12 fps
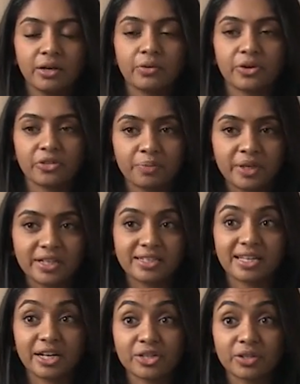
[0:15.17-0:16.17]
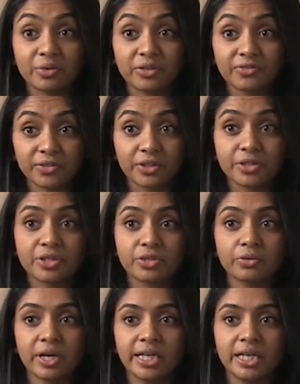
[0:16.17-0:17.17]
Orthopaedics actually refers
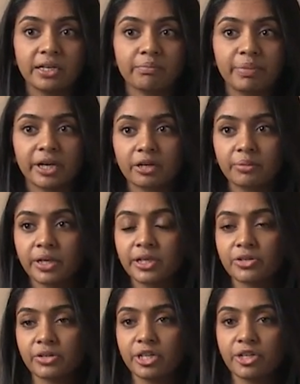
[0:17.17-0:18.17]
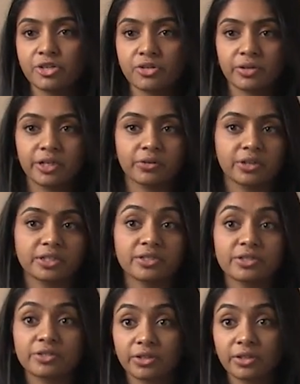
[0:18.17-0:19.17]
to any impairment or injury or
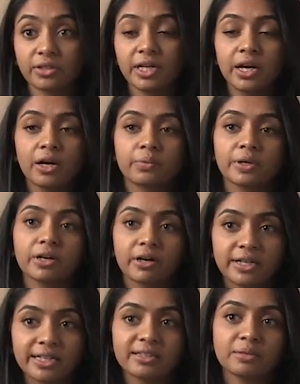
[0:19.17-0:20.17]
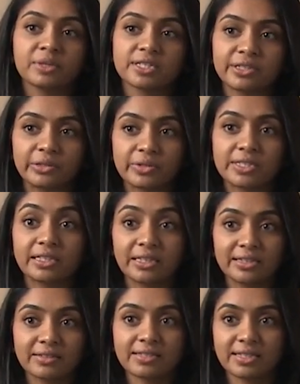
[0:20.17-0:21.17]
concern regarding the
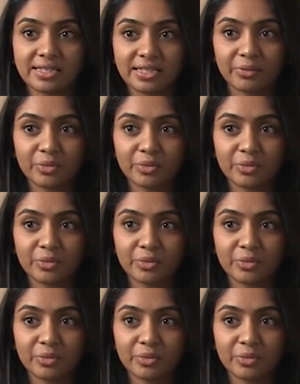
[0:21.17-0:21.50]
musculoskeletal system,